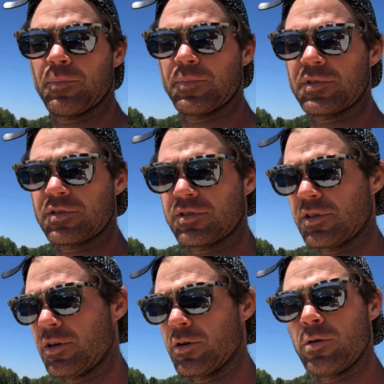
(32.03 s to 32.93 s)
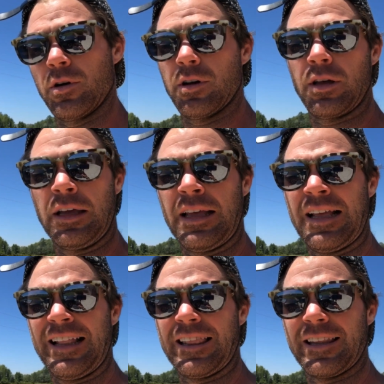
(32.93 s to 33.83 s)
So
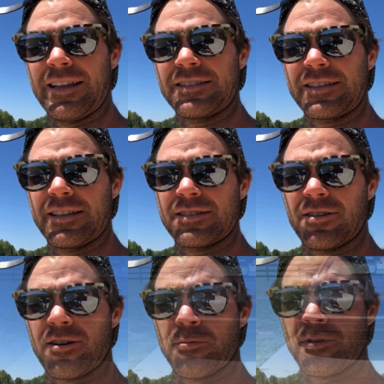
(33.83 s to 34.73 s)
let's get started with